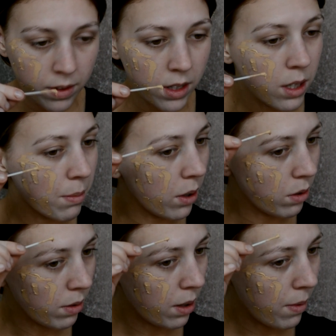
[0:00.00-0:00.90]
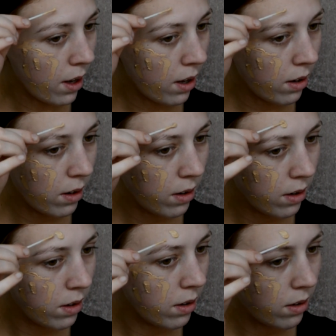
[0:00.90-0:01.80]
It smells really bad.
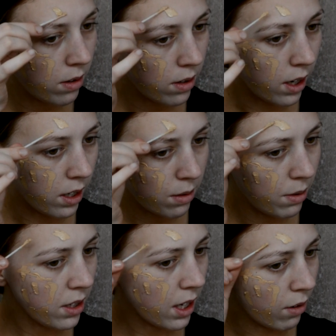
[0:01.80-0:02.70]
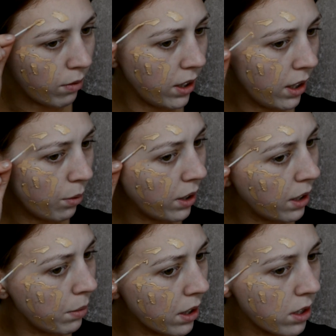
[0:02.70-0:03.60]
No, it smells like a really
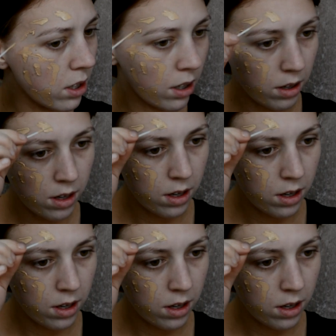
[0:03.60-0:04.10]
weird mixture.